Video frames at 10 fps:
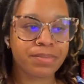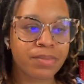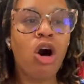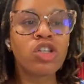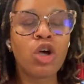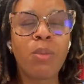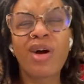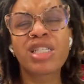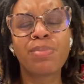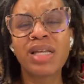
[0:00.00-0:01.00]
Also, more
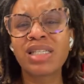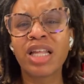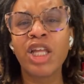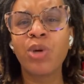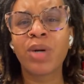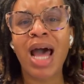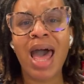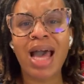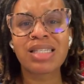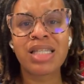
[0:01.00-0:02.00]
explicitly, you want to
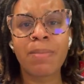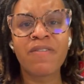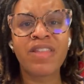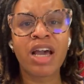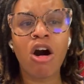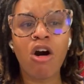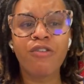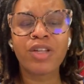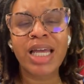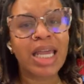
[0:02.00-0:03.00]
ask them if they
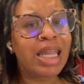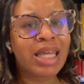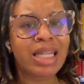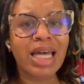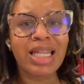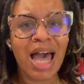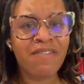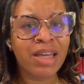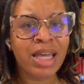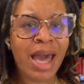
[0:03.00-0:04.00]
offer like anything like
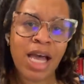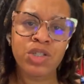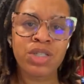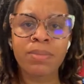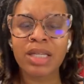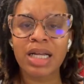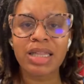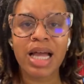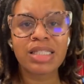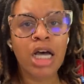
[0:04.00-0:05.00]
laughing gas or something like
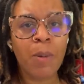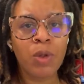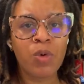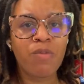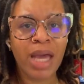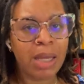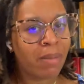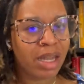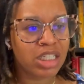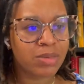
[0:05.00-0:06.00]
that to help you with pain
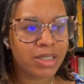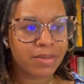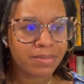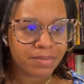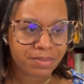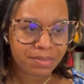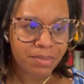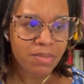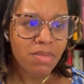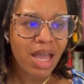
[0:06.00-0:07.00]
management.
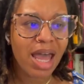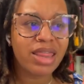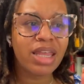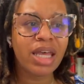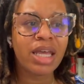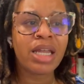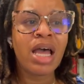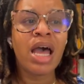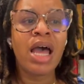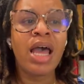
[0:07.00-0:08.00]
And then
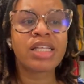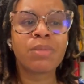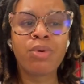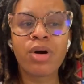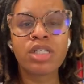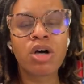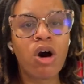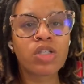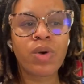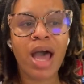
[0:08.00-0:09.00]
it's important to
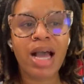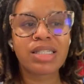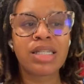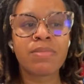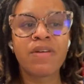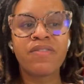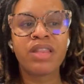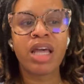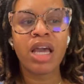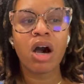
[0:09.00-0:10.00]
also ask them if
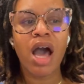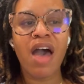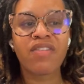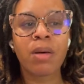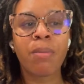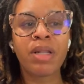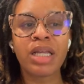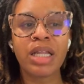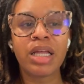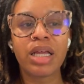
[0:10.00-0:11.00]
they have
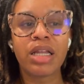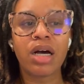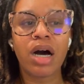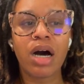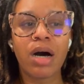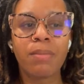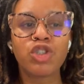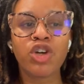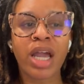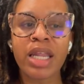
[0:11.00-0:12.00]
completed
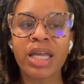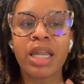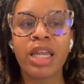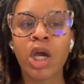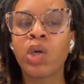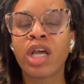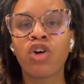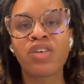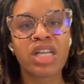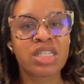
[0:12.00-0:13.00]
training in
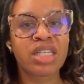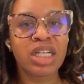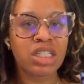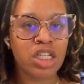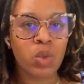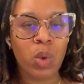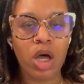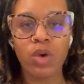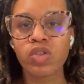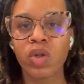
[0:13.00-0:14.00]
neonatal resuscitation as
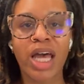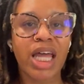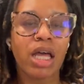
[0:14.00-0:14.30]
well. So like,